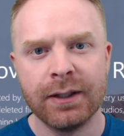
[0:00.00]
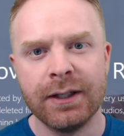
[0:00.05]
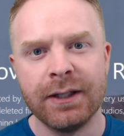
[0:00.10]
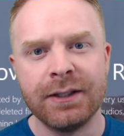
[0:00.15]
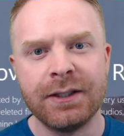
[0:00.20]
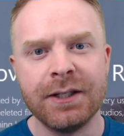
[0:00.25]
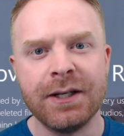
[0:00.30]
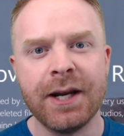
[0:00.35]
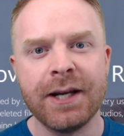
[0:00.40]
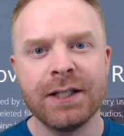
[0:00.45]
In
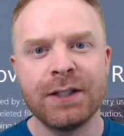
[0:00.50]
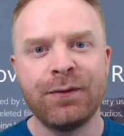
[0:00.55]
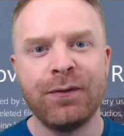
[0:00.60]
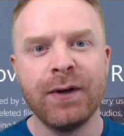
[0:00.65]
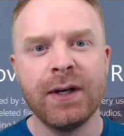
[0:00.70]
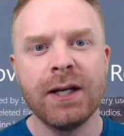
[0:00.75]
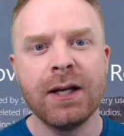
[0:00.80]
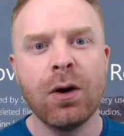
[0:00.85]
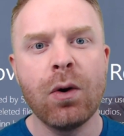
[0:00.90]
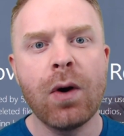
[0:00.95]
today's
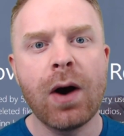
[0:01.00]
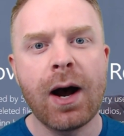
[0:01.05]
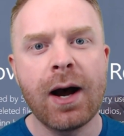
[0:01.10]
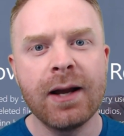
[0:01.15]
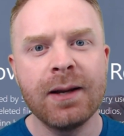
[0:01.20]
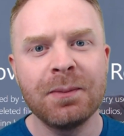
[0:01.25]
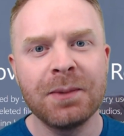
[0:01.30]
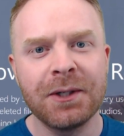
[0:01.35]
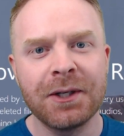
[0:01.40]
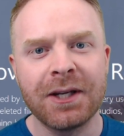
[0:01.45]
video,
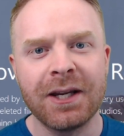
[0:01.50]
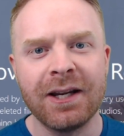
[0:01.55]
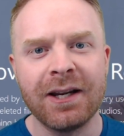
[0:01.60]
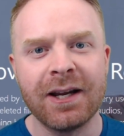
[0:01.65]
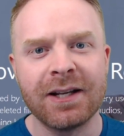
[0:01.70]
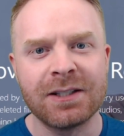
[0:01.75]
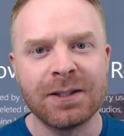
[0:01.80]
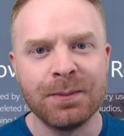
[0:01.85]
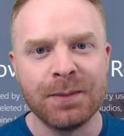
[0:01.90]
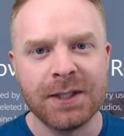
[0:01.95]
I am looking
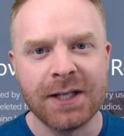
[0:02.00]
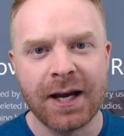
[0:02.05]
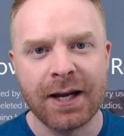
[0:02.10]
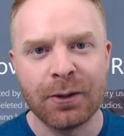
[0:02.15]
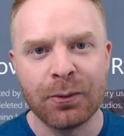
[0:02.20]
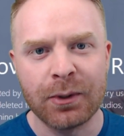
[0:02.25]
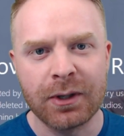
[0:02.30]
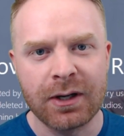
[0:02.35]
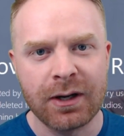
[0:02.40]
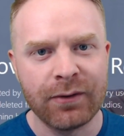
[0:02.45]
at some
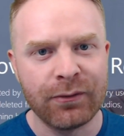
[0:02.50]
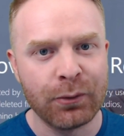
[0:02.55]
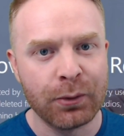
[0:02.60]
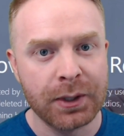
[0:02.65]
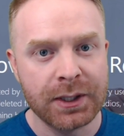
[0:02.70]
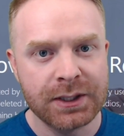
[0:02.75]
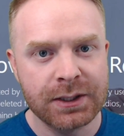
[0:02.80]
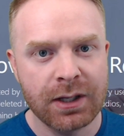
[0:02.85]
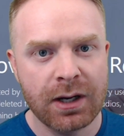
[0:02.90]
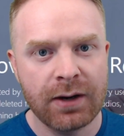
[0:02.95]
data
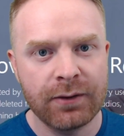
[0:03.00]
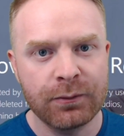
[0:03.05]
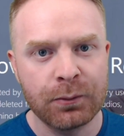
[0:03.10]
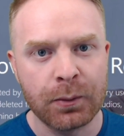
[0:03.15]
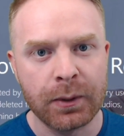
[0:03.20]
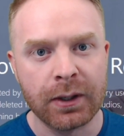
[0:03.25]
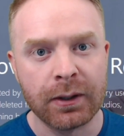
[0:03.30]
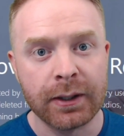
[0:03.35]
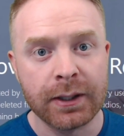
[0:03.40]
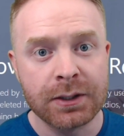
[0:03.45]
recovery software.